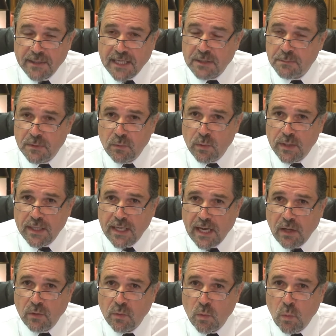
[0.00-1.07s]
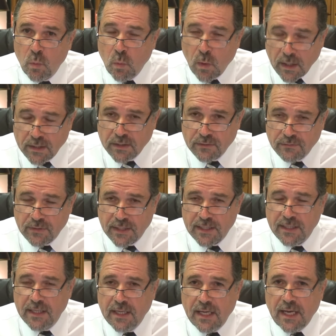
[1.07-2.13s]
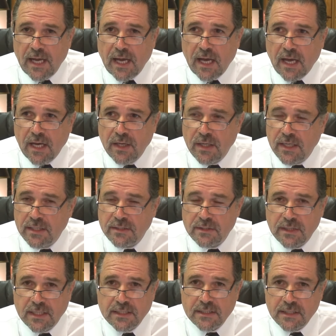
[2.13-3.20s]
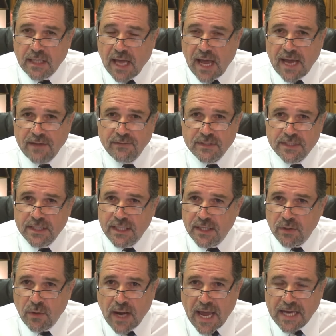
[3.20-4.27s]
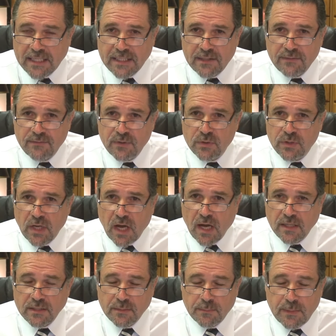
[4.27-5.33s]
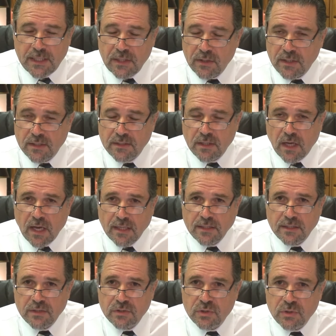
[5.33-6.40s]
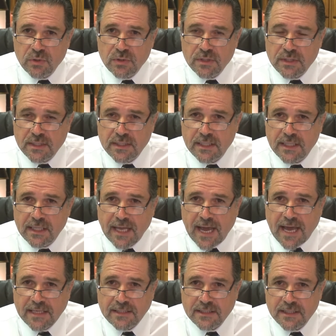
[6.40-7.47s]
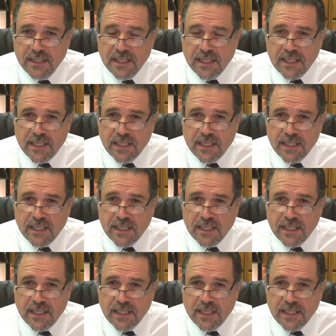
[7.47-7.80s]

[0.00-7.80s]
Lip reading: That's been working out wonderfully. It's live, it's interactive. You talk to me, you can talk to the students in the class.